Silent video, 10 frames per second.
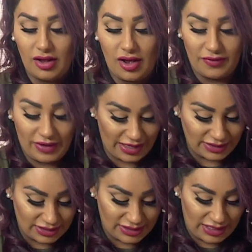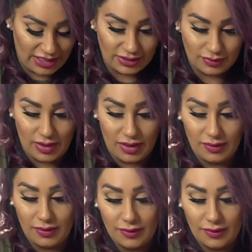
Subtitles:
of quesadilla as well.